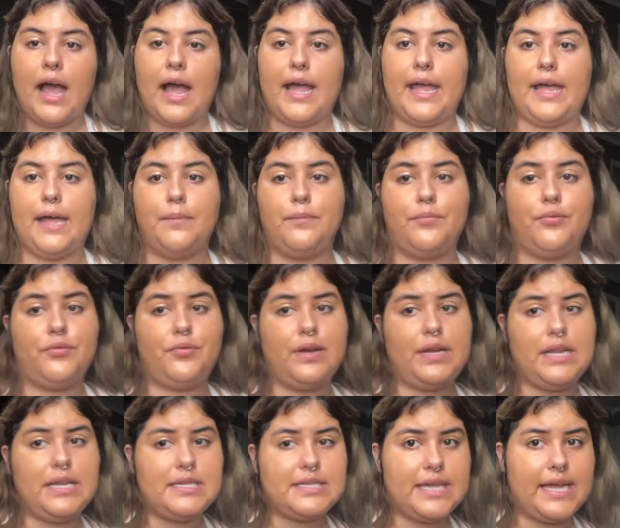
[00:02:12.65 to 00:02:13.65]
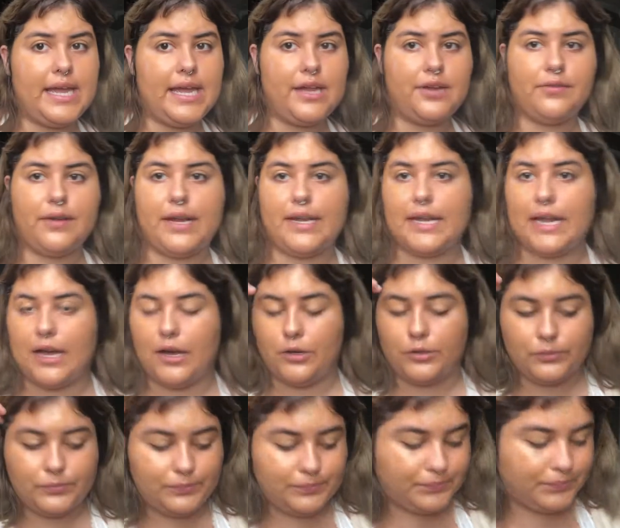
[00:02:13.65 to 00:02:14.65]
I am pretty tan right
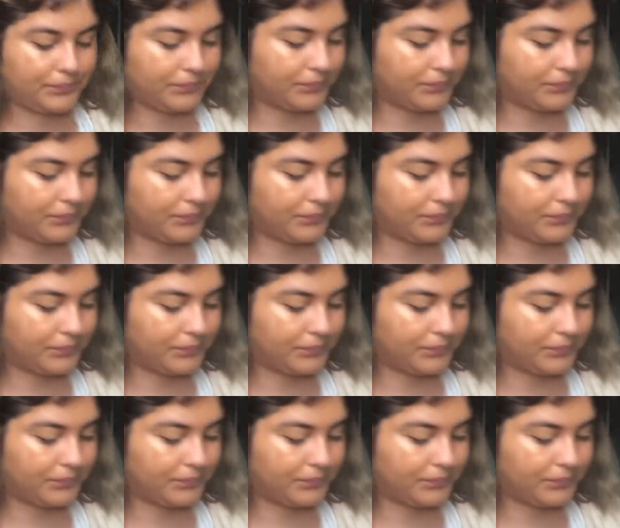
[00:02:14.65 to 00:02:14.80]
now.